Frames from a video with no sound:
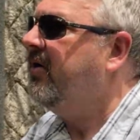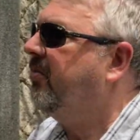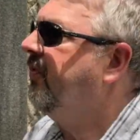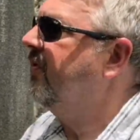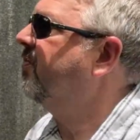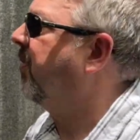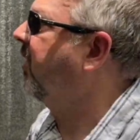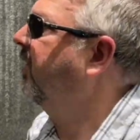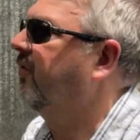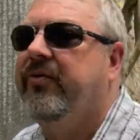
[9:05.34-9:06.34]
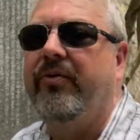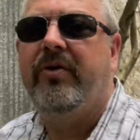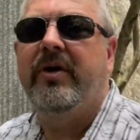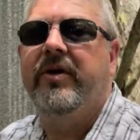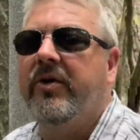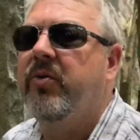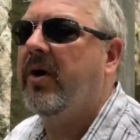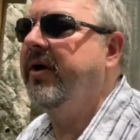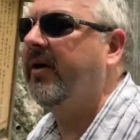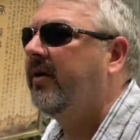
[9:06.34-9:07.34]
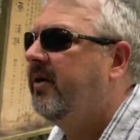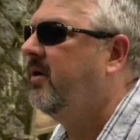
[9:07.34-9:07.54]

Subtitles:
But this park is really quiet.